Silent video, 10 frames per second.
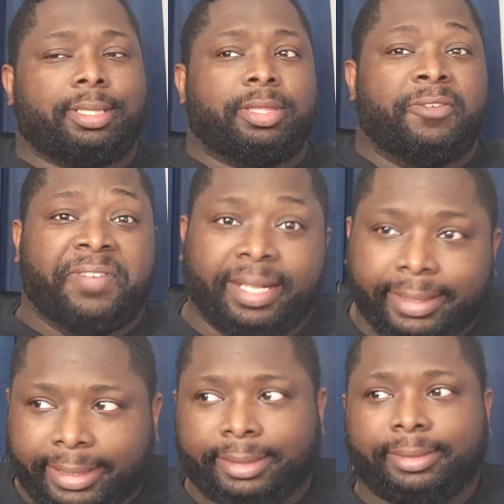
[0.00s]
the
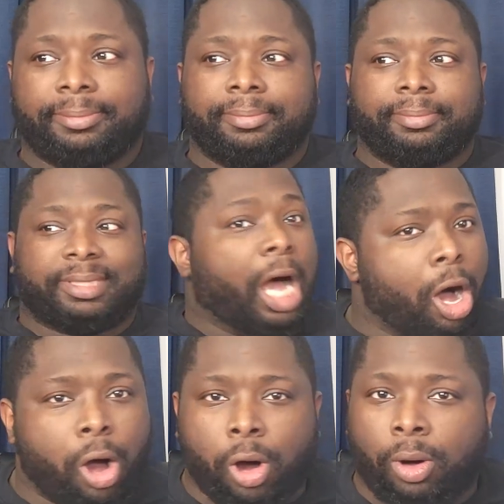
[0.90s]
villain, it's
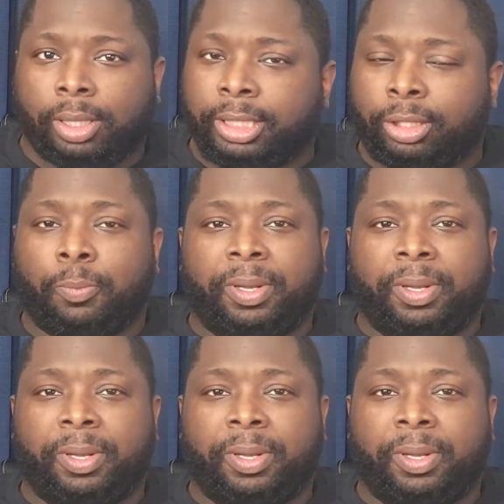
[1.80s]
all a little